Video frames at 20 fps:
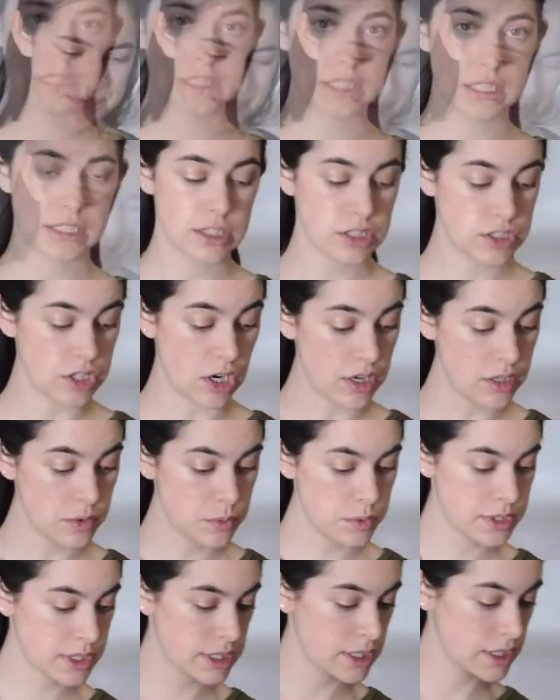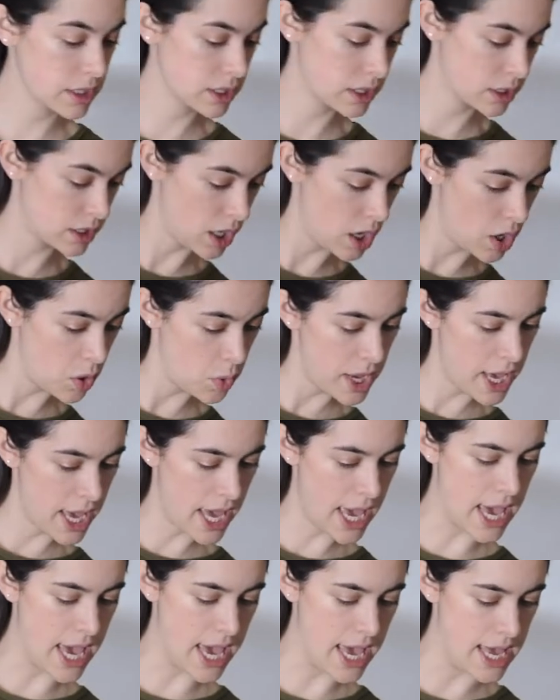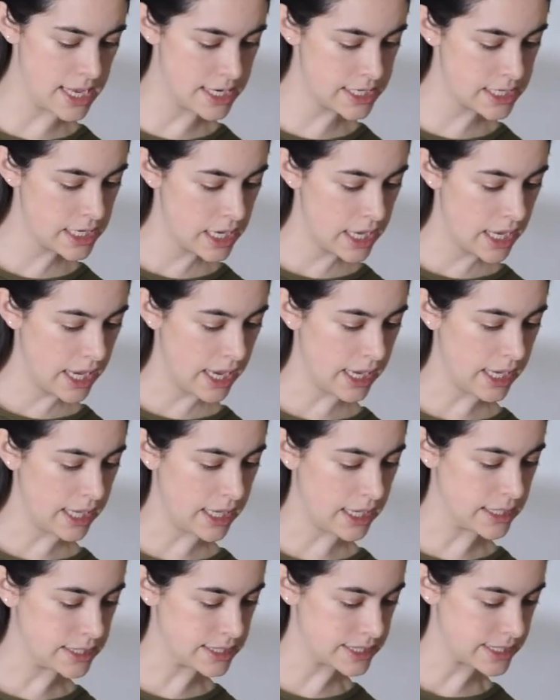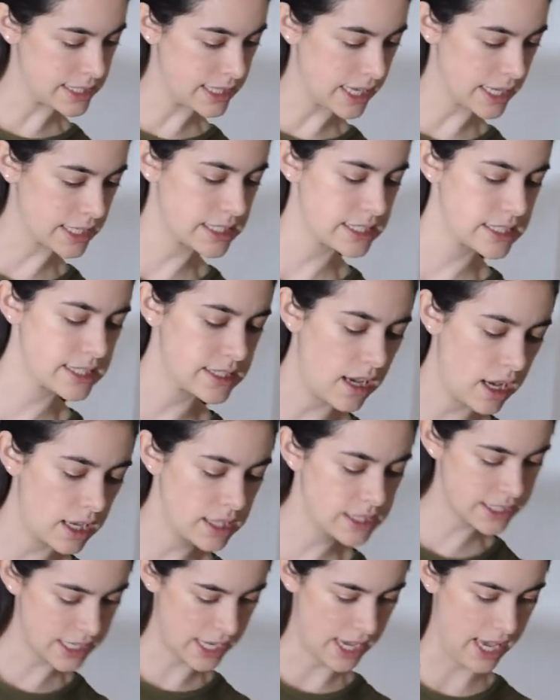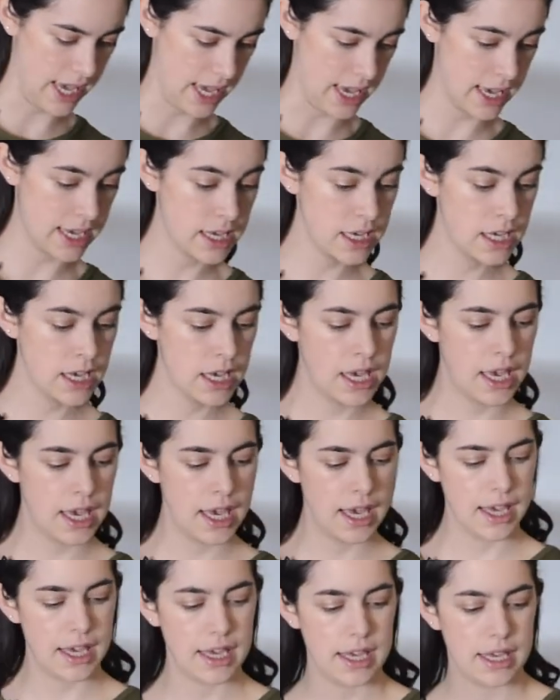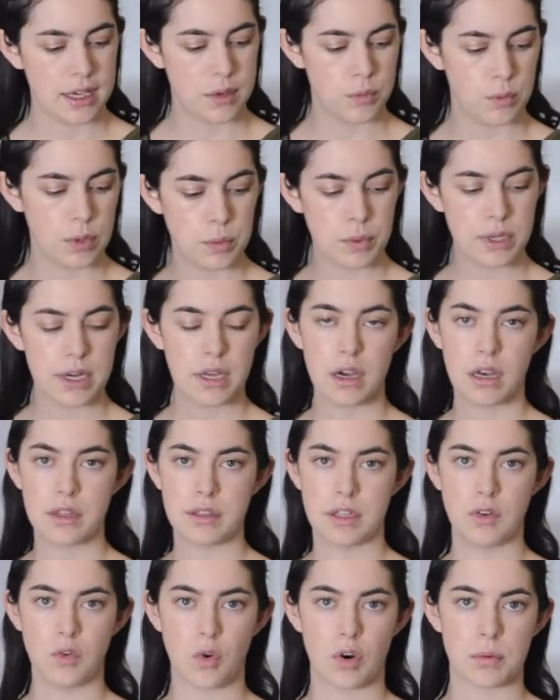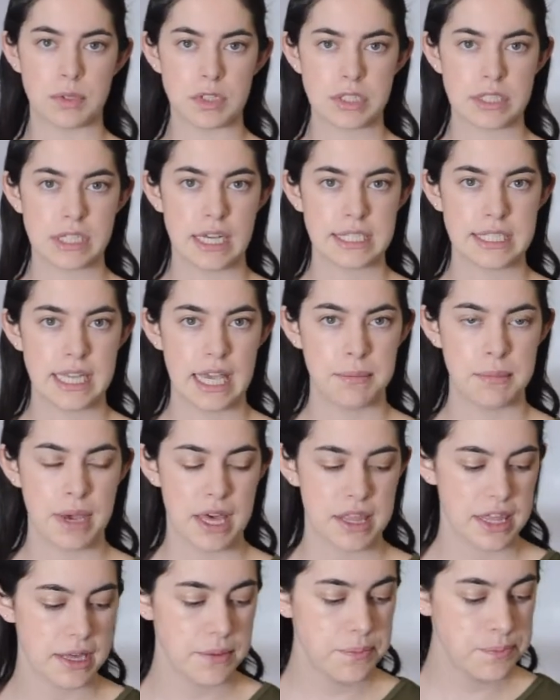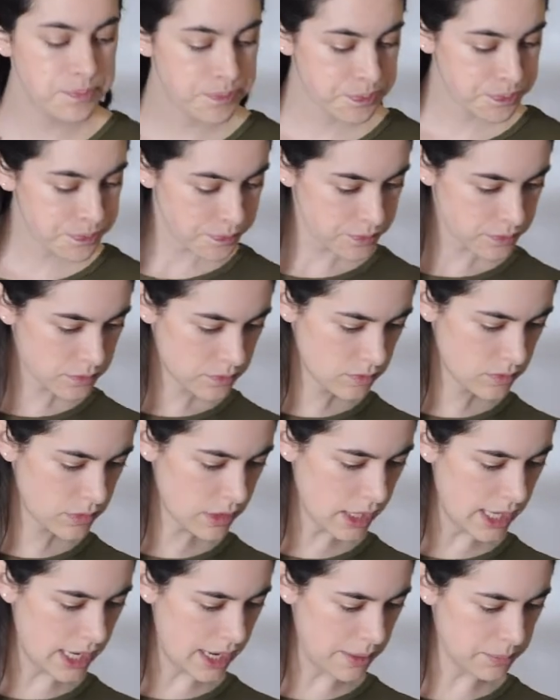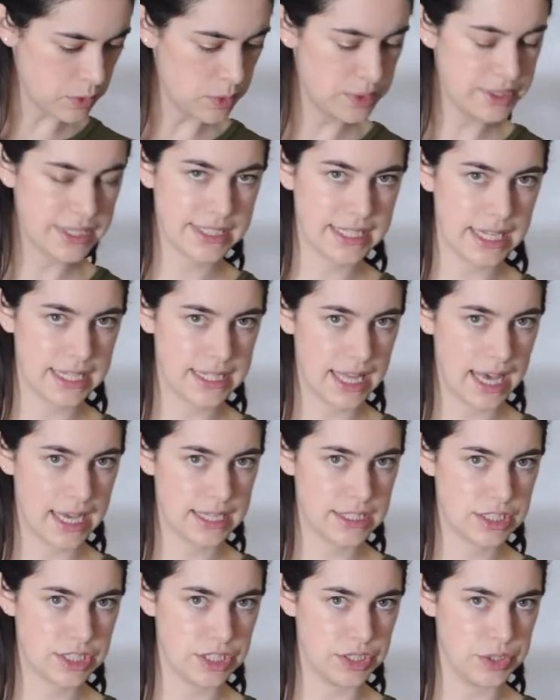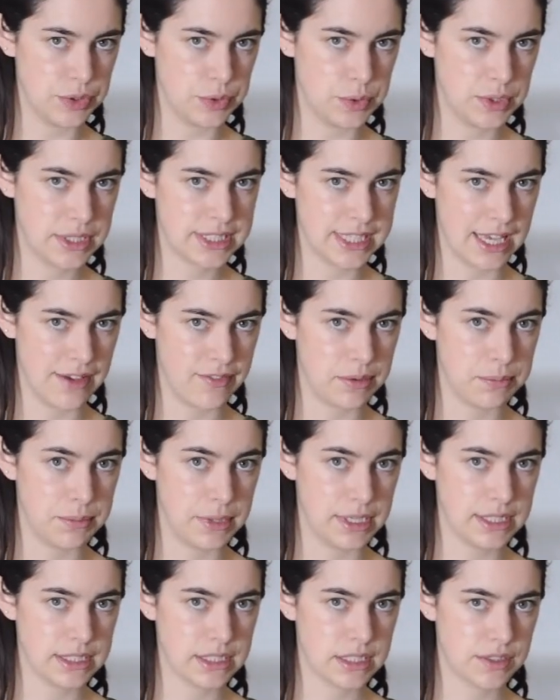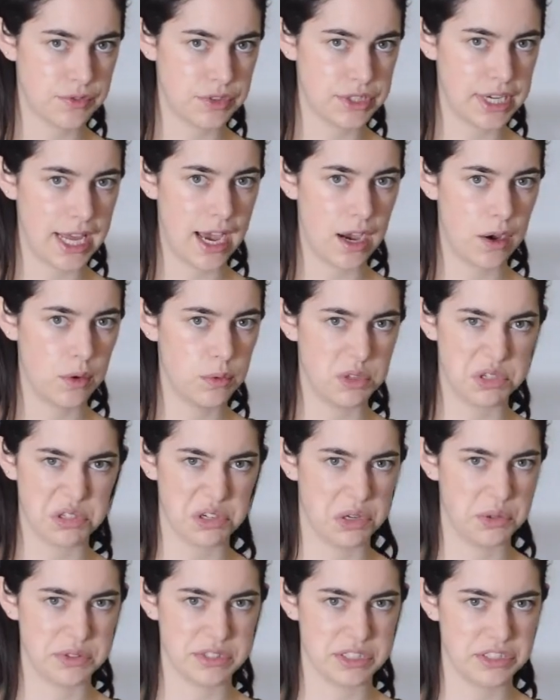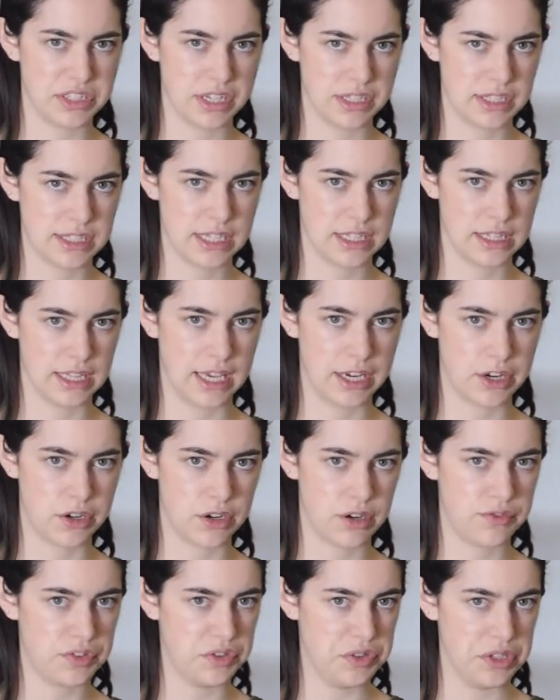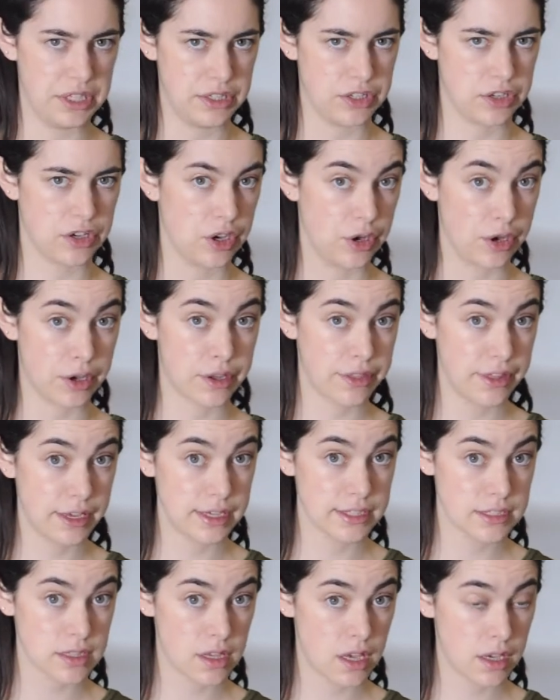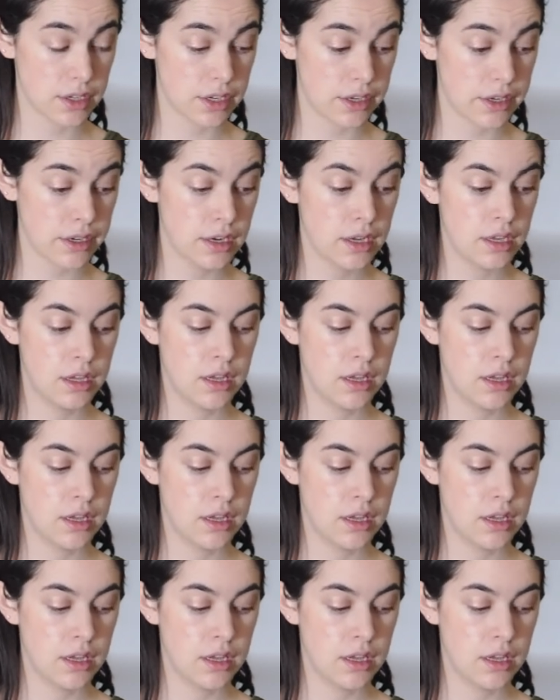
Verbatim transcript: To start, we're gonna go ahead and select saute, and we want it on the normal saute method, and I'm going to set that to seven minutes for now. You can always adjust it later if you need to cook things longer,